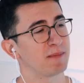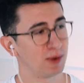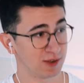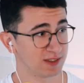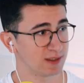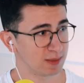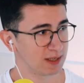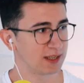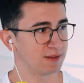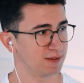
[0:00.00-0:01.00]
my personal
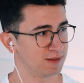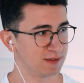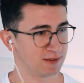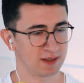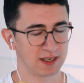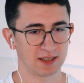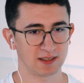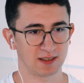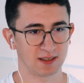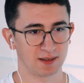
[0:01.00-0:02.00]
belief, right,
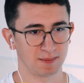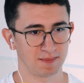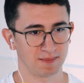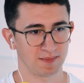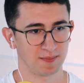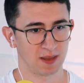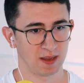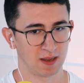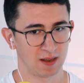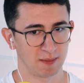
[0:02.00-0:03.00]

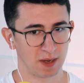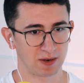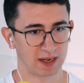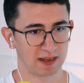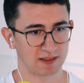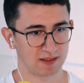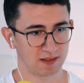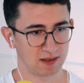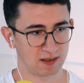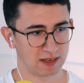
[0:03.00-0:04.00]
about, I
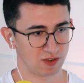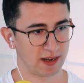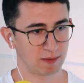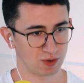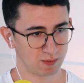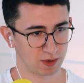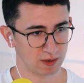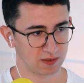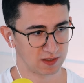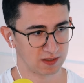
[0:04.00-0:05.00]
guess, large language
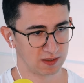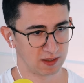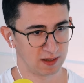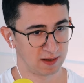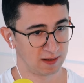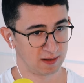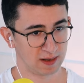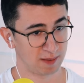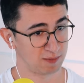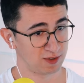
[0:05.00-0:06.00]
models,
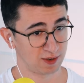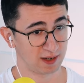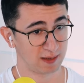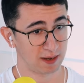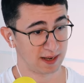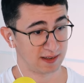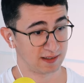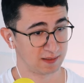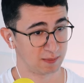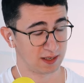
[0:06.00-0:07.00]
I'm certainly
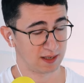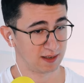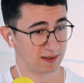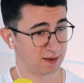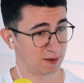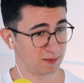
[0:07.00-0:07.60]
biased by, you